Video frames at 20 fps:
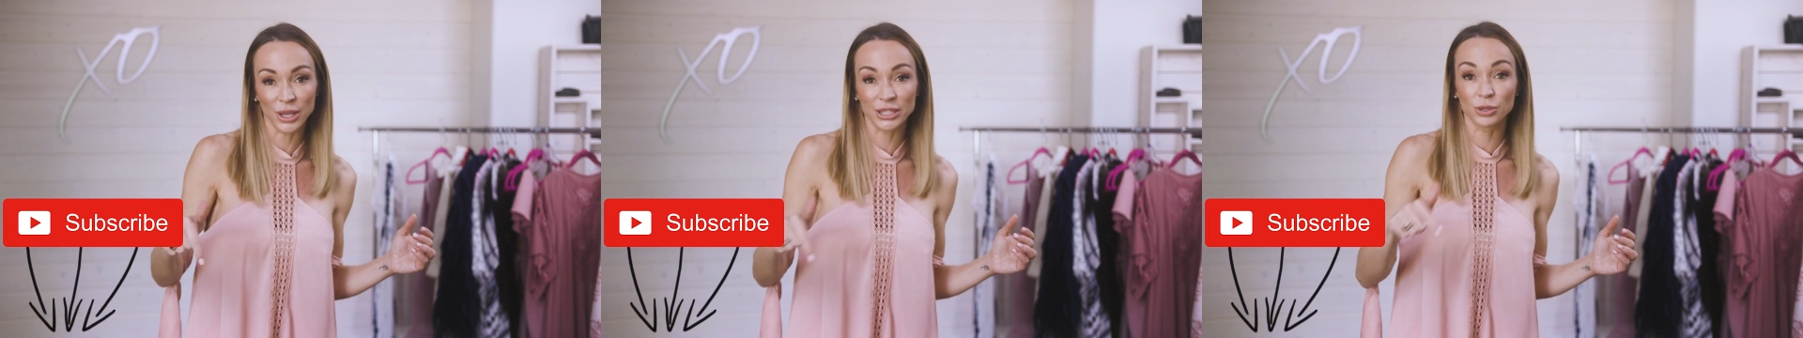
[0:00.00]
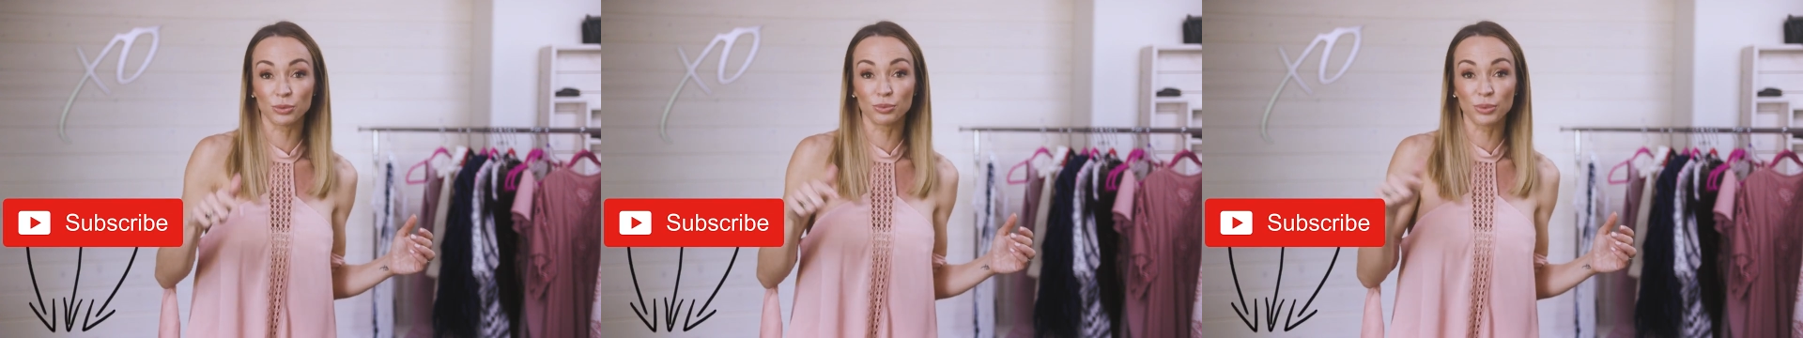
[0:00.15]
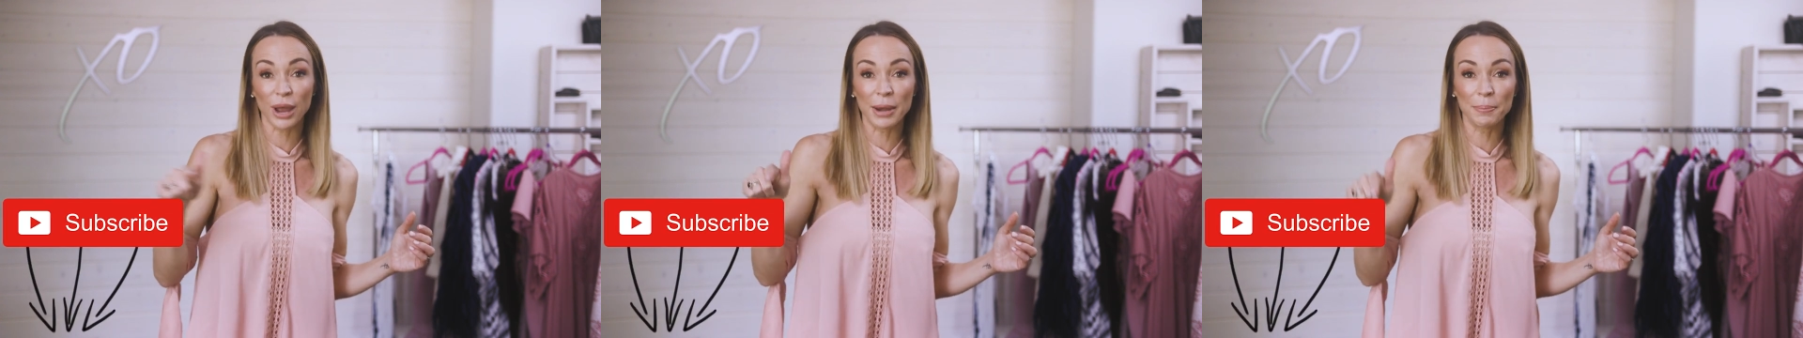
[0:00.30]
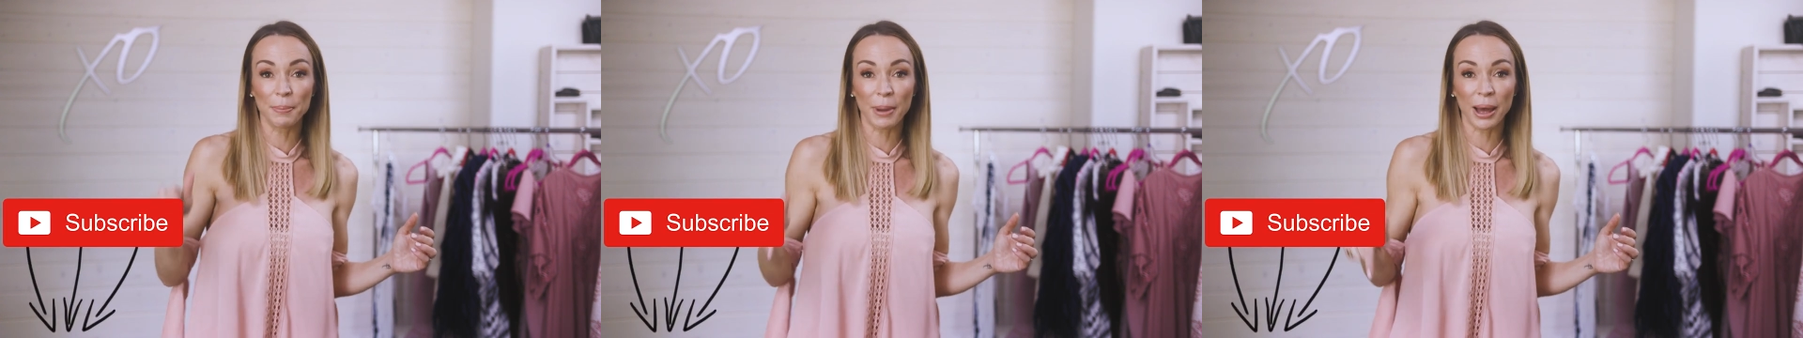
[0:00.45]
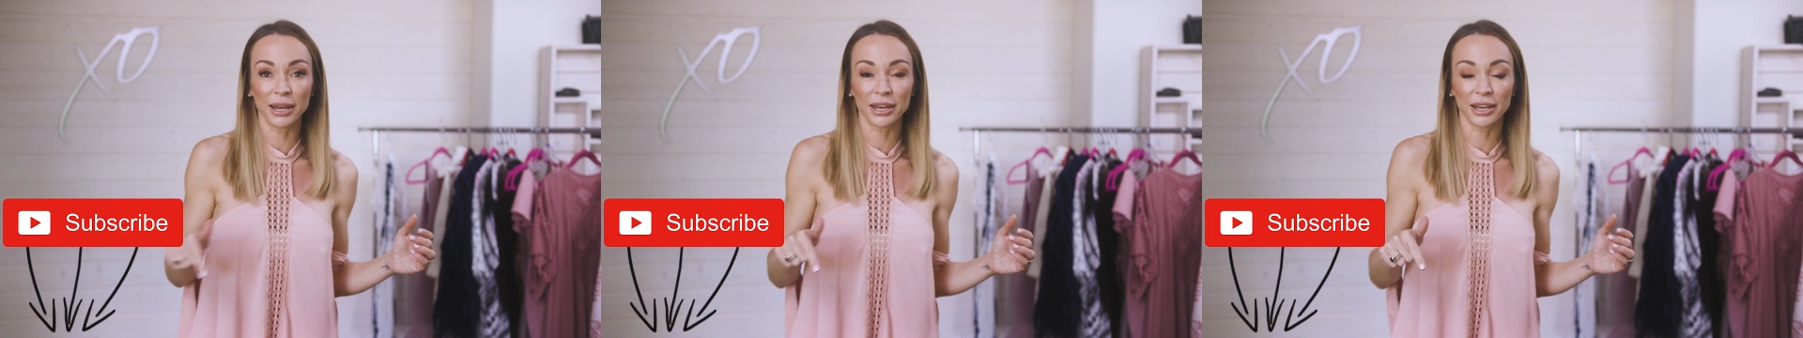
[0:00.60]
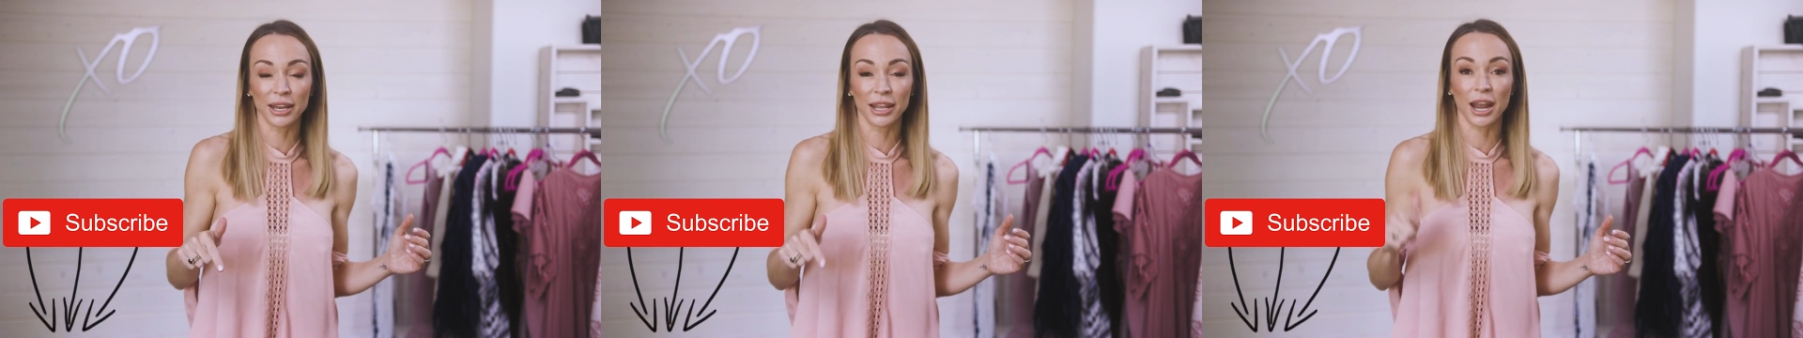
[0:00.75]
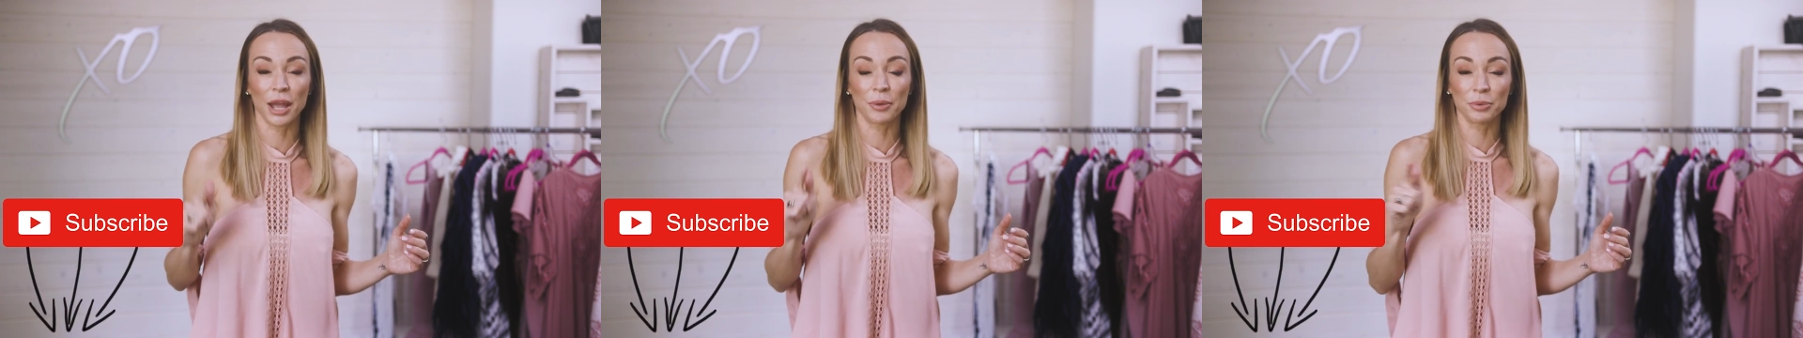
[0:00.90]
It's a red
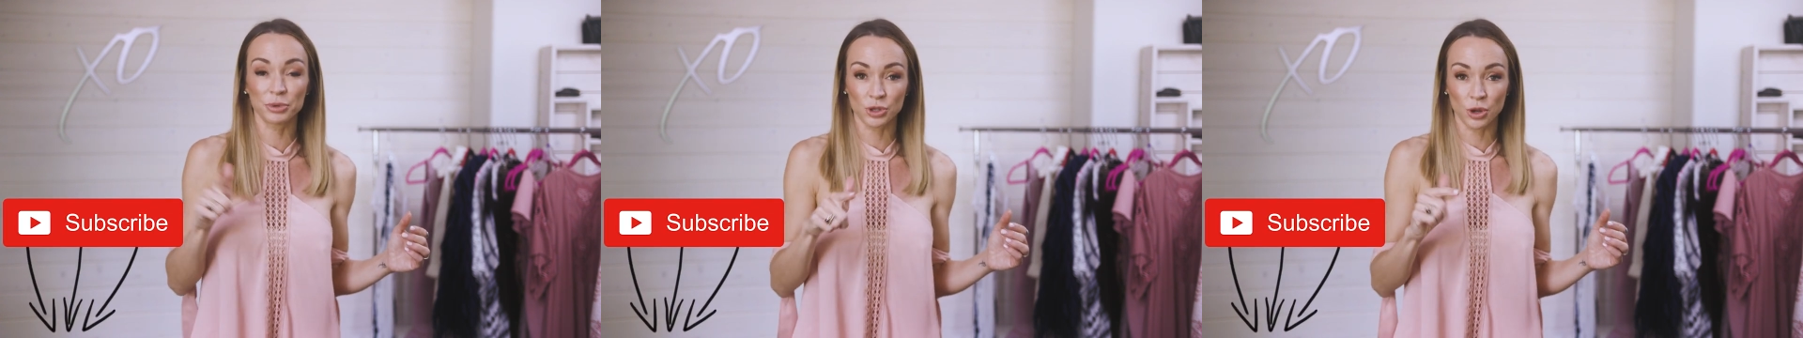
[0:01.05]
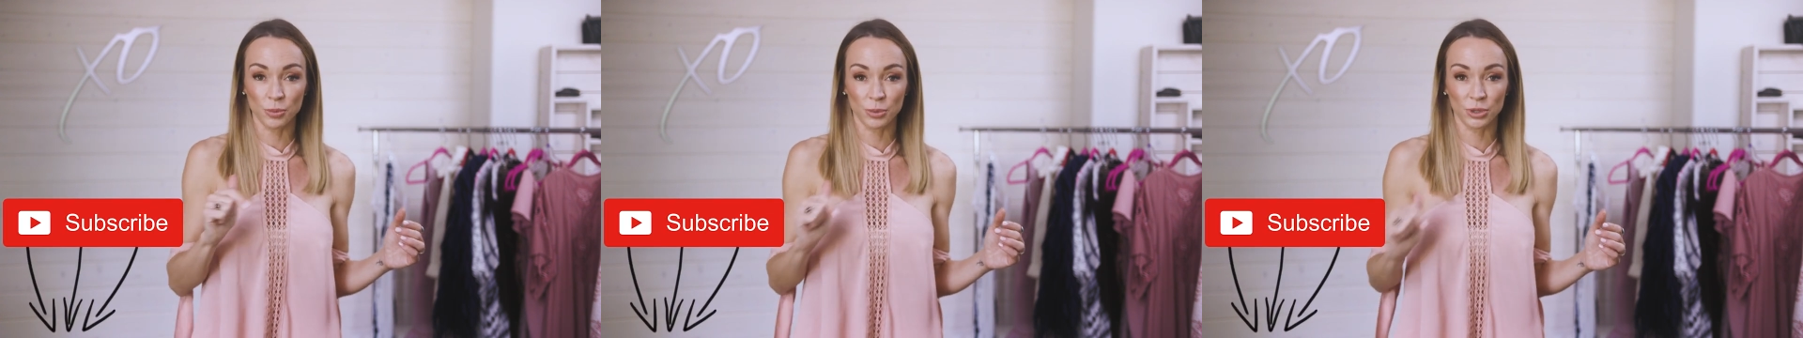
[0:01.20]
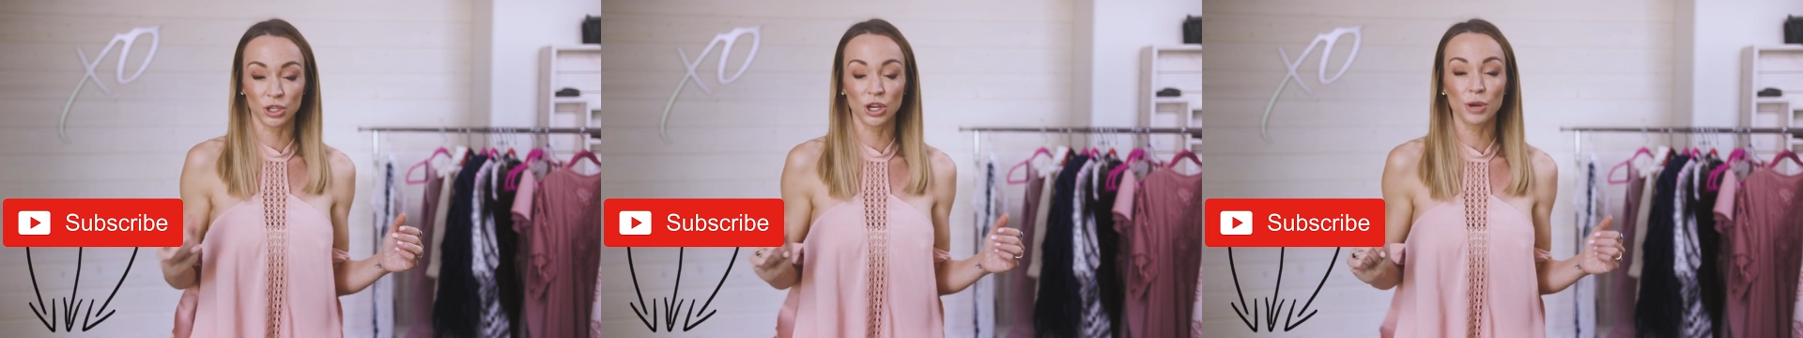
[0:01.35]
button and I will show up in